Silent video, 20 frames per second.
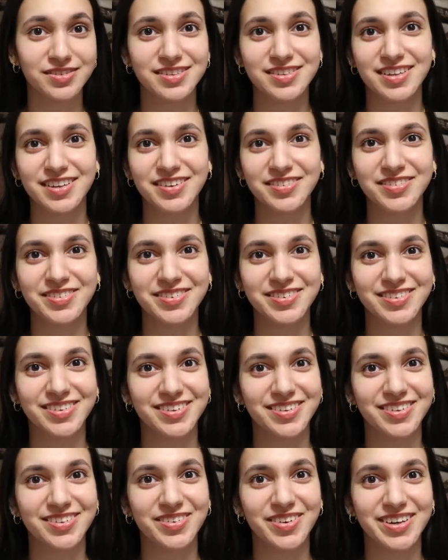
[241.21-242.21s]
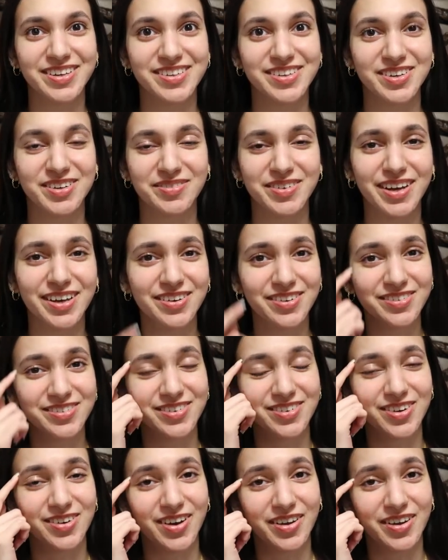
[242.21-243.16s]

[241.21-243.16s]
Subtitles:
Is that even the right term? I don't know.